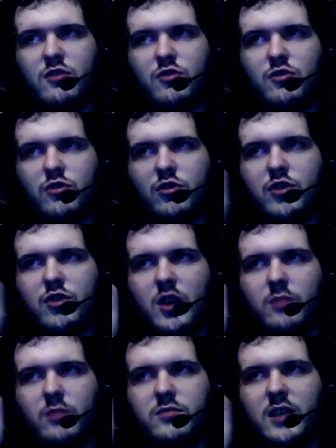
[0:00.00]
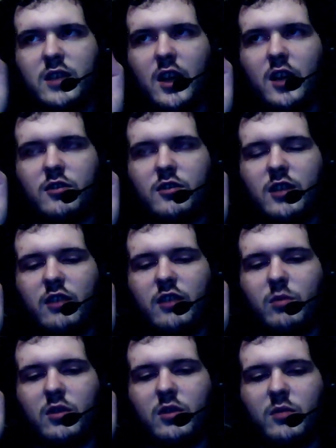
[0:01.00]
just to show the art in this
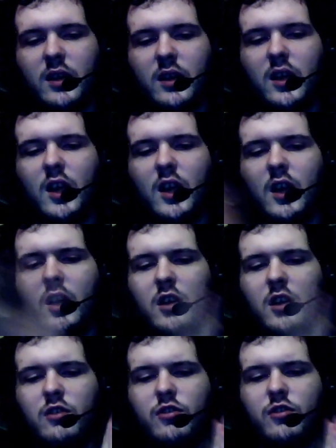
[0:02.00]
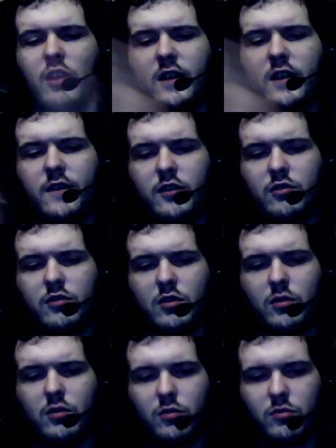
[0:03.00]
one as well. Sonic vs
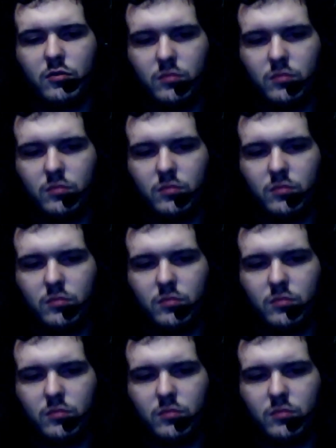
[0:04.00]
Knuckles.